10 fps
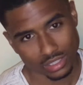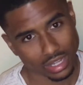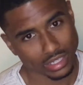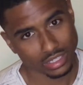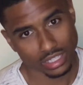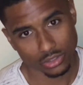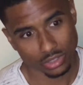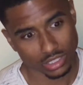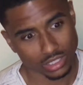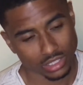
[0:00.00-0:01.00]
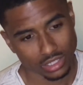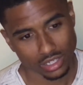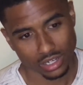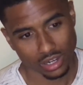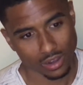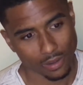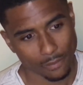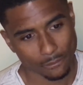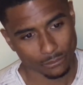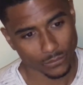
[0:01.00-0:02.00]
like literally,
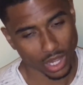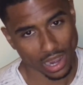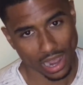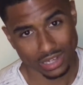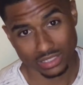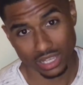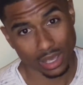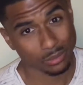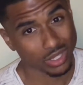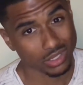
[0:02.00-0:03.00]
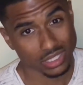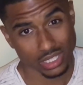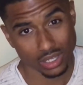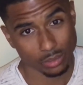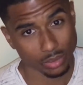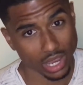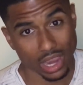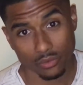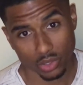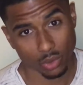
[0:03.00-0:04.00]
I damn near tip
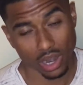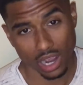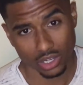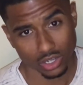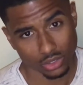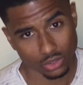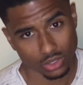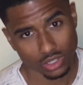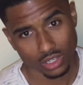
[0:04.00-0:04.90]
everywhere I go.